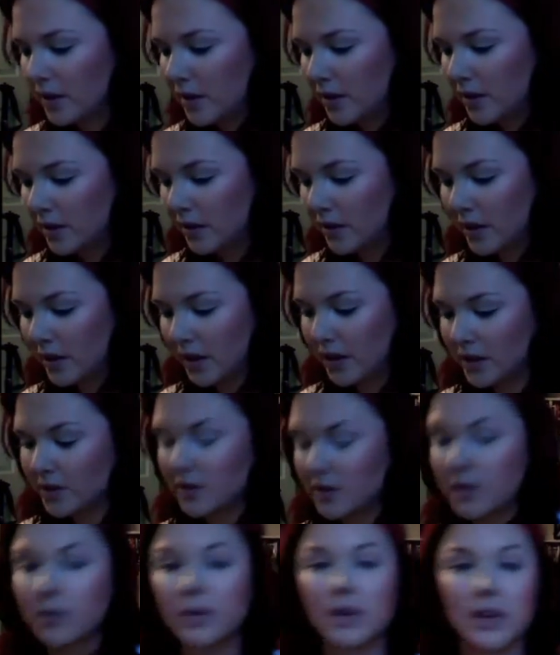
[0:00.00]
Okay, so
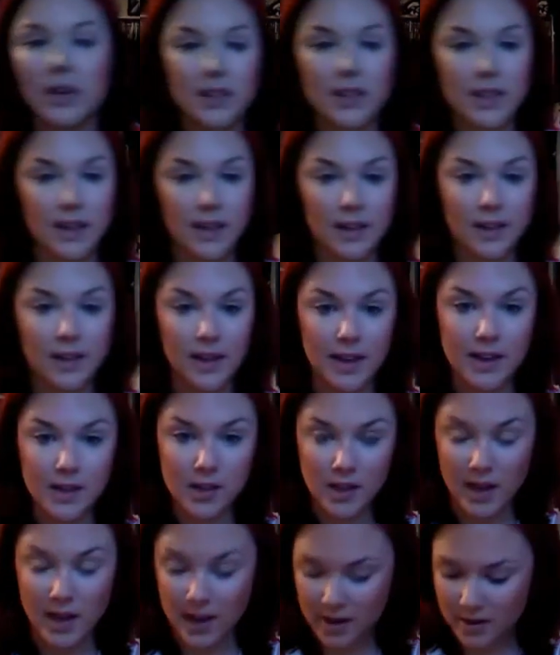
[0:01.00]
we're going to take a light
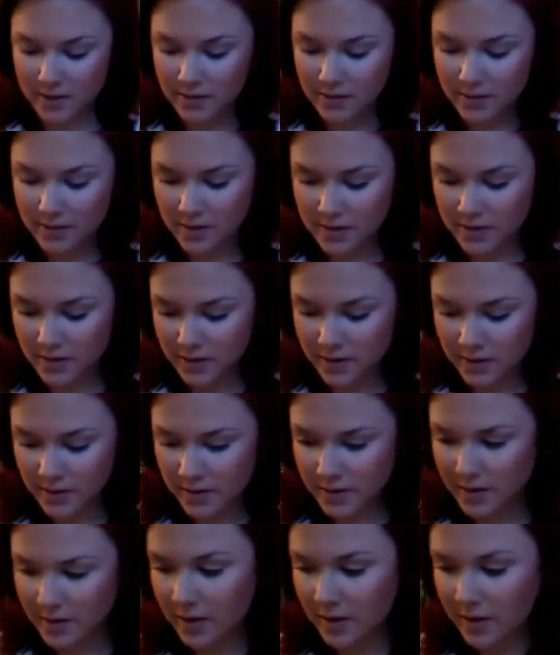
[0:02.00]
shadow
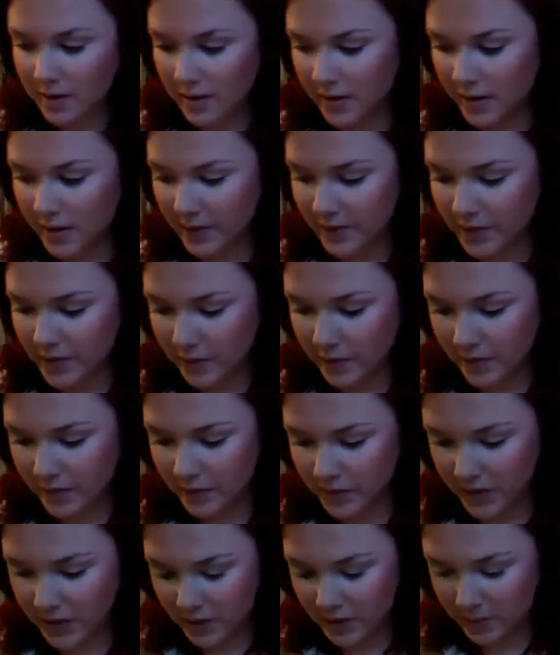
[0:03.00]
after we've
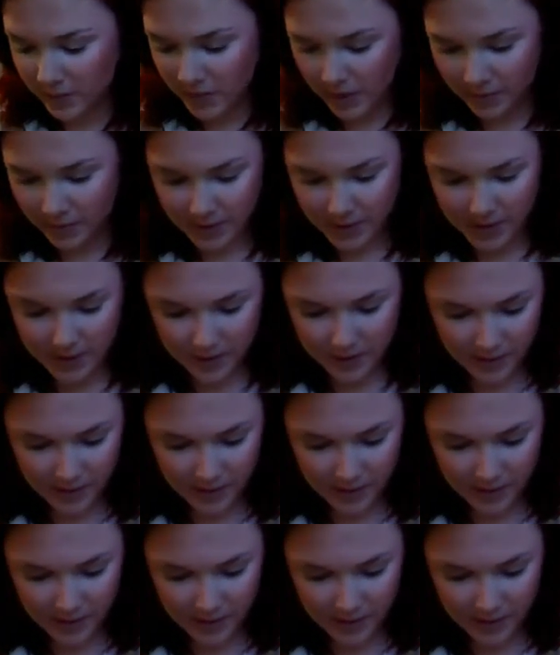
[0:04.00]
just primed it.